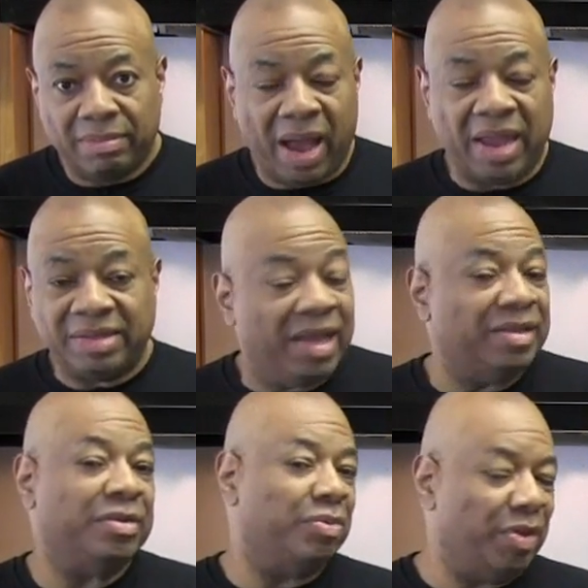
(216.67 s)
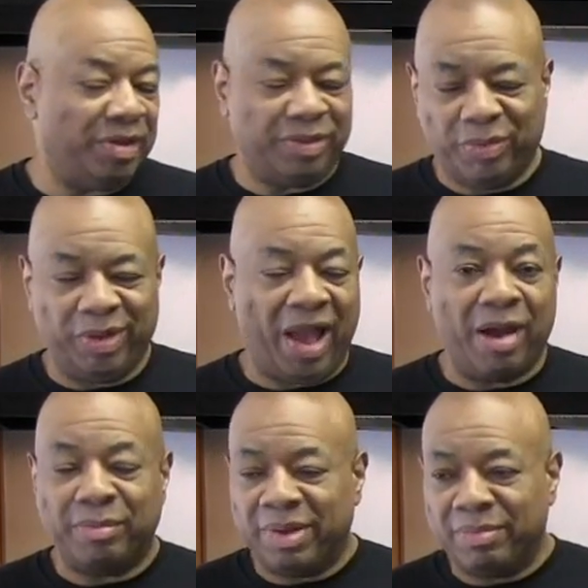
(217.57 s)
My intentions was to work
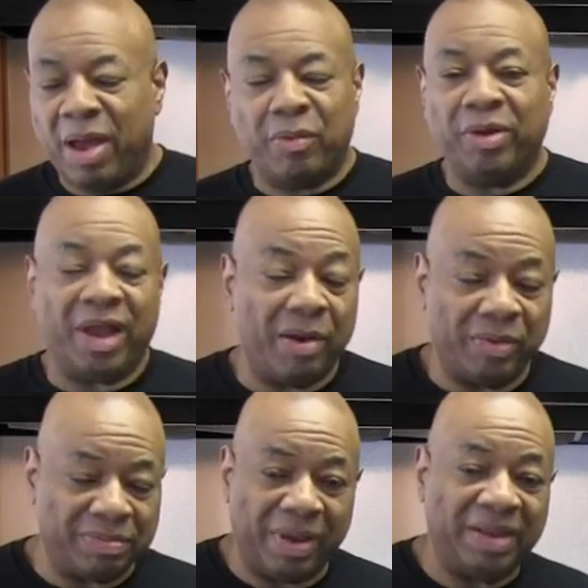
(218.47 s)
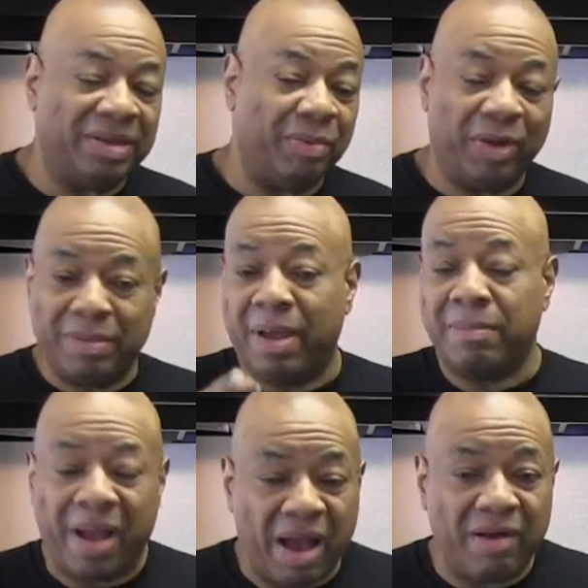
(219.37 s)
out, and my workout was basically working
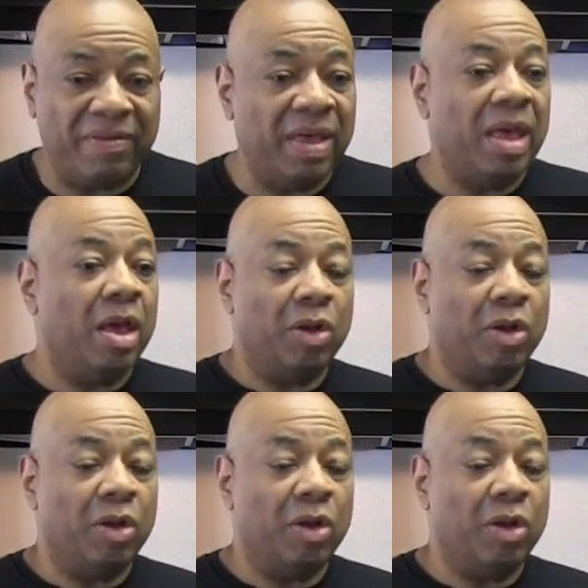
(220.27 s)
my mouth,